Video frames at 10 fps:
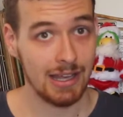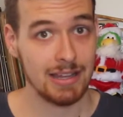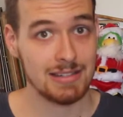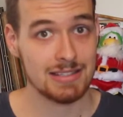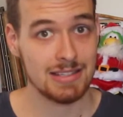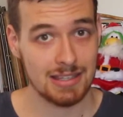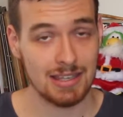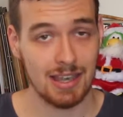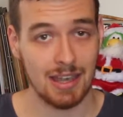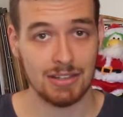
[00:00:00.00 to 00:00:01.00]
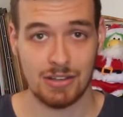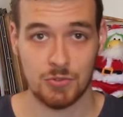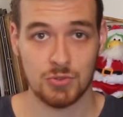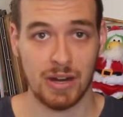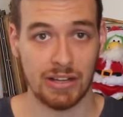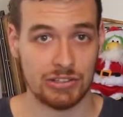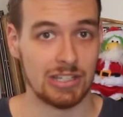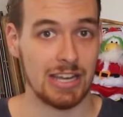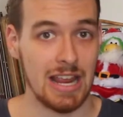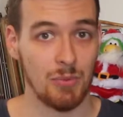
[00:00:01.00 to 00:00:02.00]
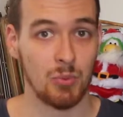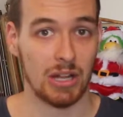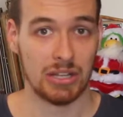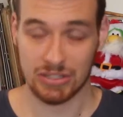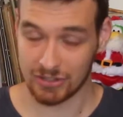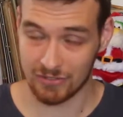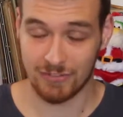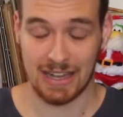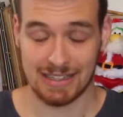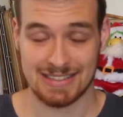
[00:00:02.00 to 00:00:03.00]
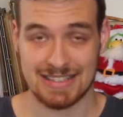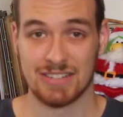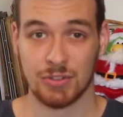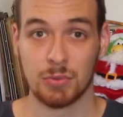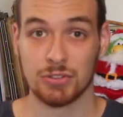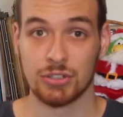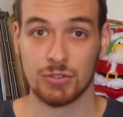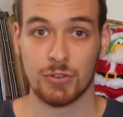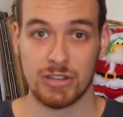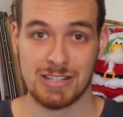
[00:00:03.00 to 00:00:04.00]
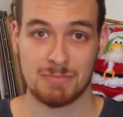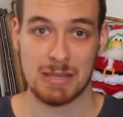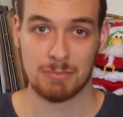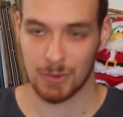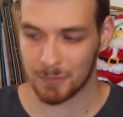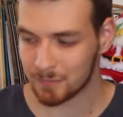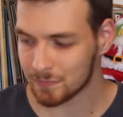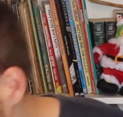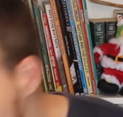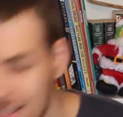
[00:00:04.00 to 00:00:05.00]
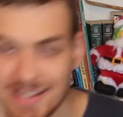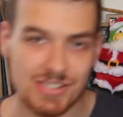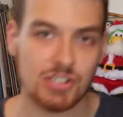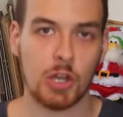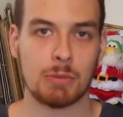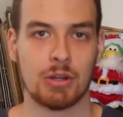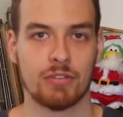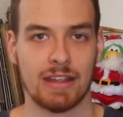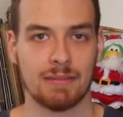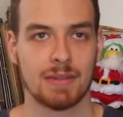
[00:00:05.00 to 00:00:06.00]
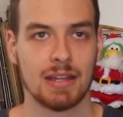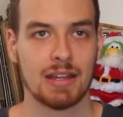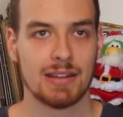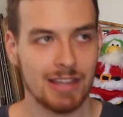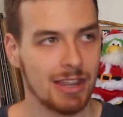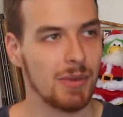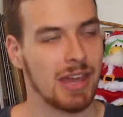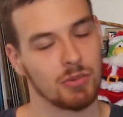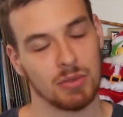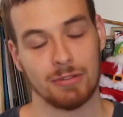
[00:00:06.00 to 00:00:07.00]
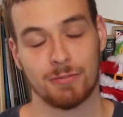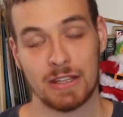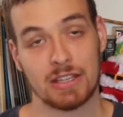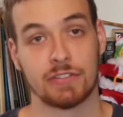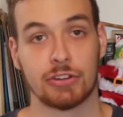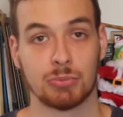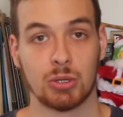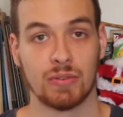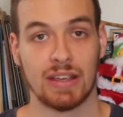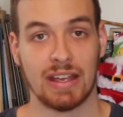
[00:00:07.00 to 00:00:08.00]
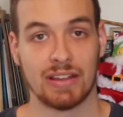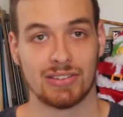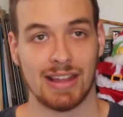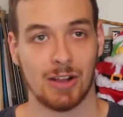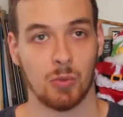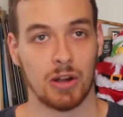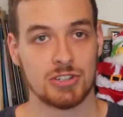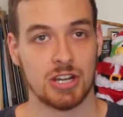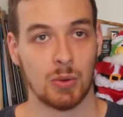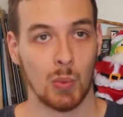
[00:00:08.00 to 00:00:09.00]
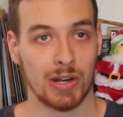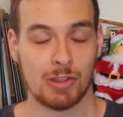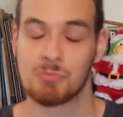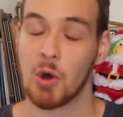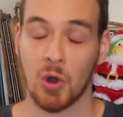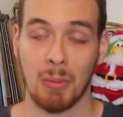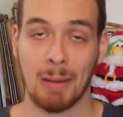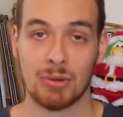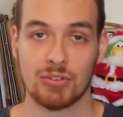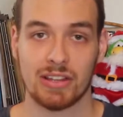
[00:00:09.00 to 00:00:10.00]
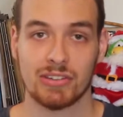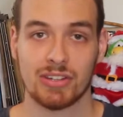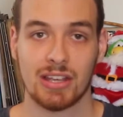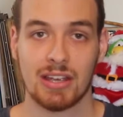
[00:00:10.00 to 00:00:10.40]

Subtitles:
It's kind of crazy what the violence level will do for these people. It's a good movie. The only way I can really think of this movie is like watching one of the Pokemon movies.